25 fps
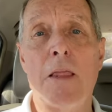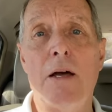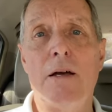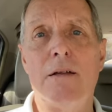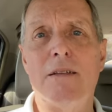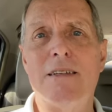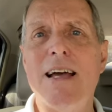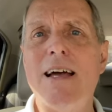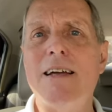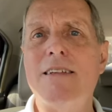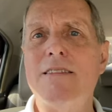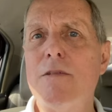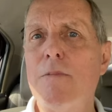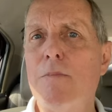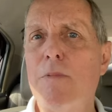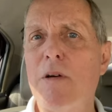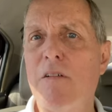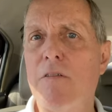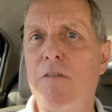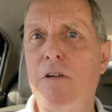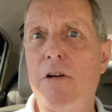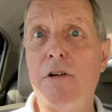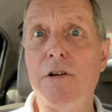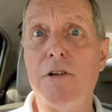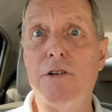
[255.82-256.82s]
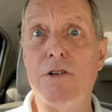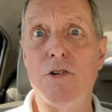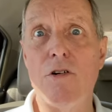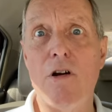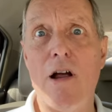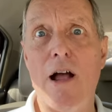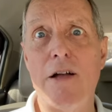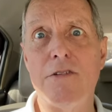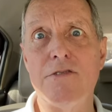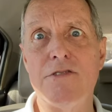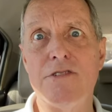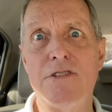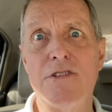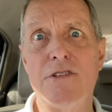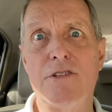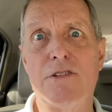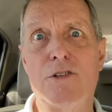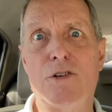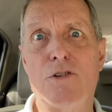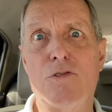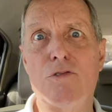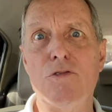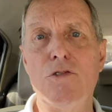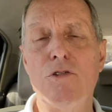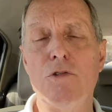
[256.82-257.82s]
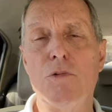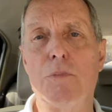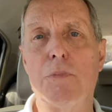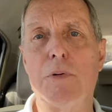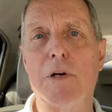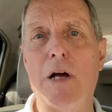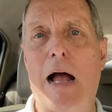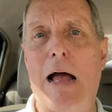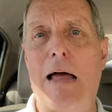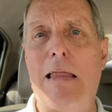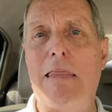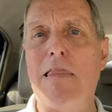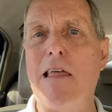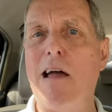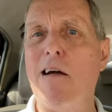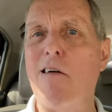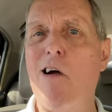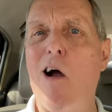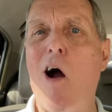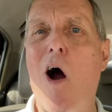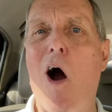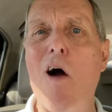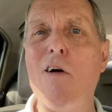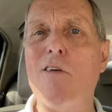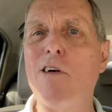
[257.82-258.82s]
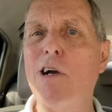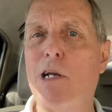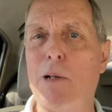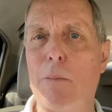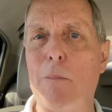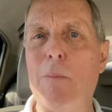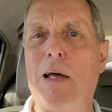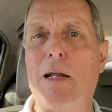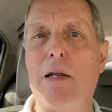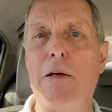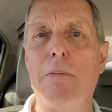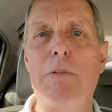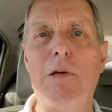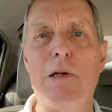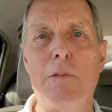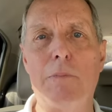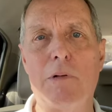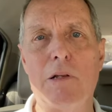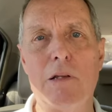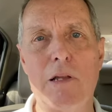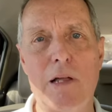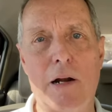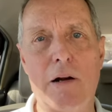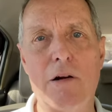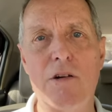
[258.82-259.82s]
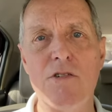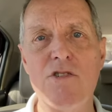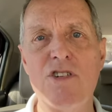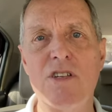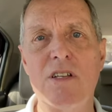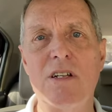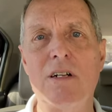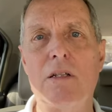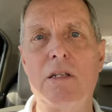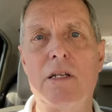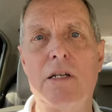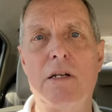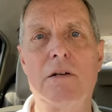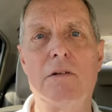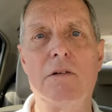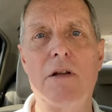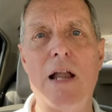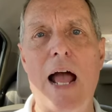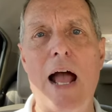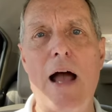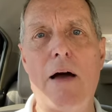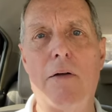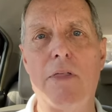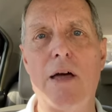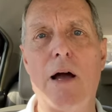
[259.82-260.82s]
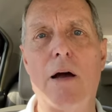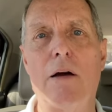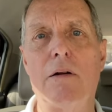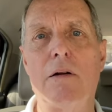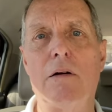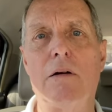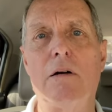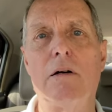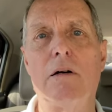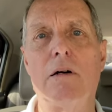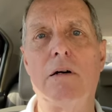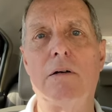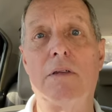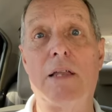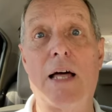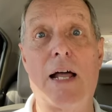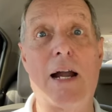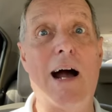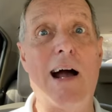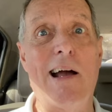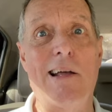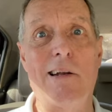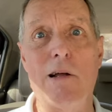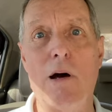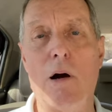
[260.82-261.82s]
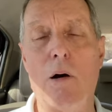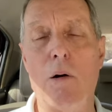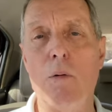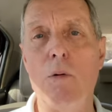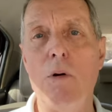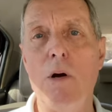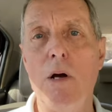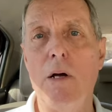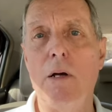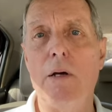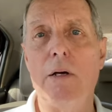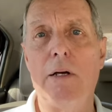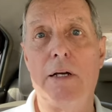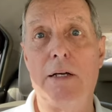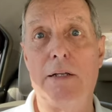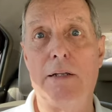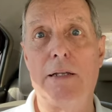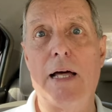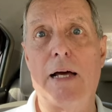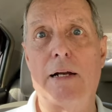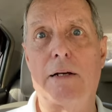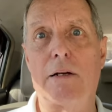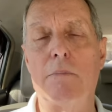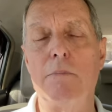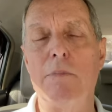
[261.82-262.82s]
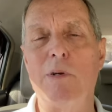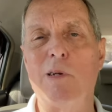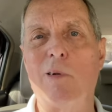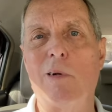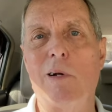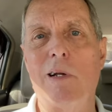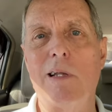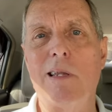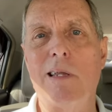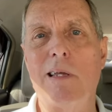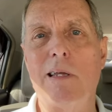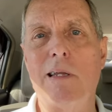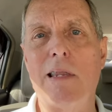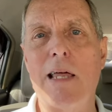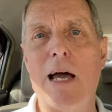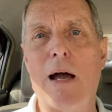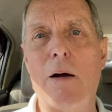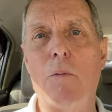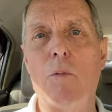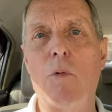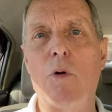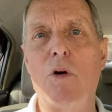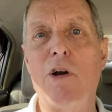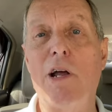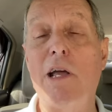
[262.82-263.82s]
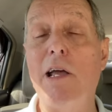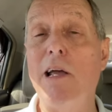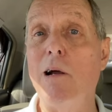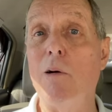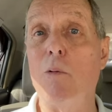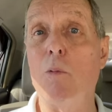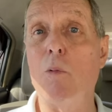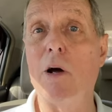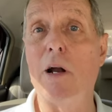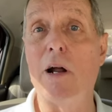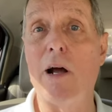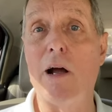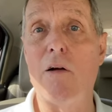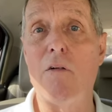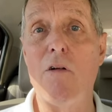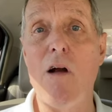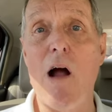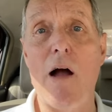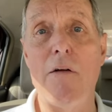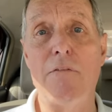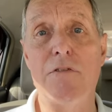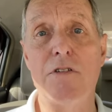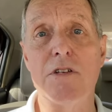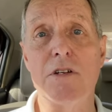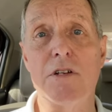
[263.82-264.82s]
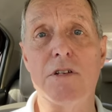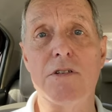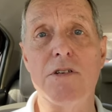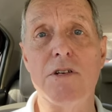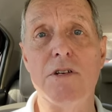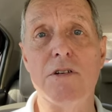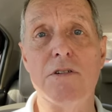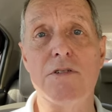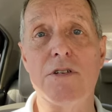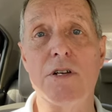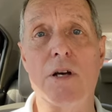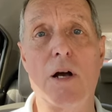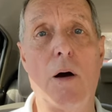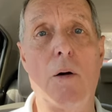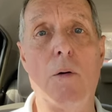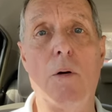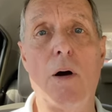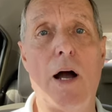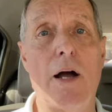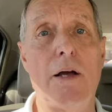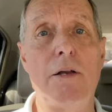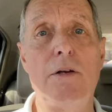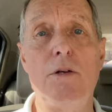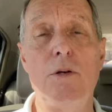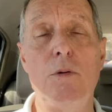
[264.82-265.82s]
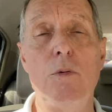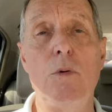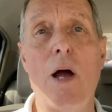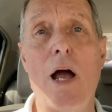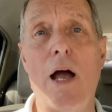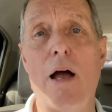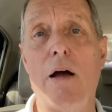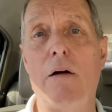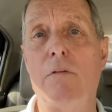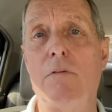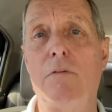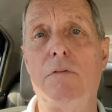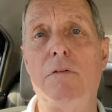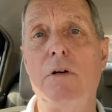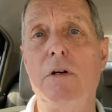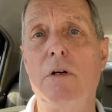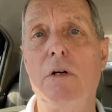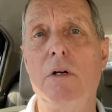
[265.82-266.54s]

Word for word: tend to be a very transient group. And there aren't many people that are still here now that, uh, that I know in that community that were here when I arrived six years ago. I do have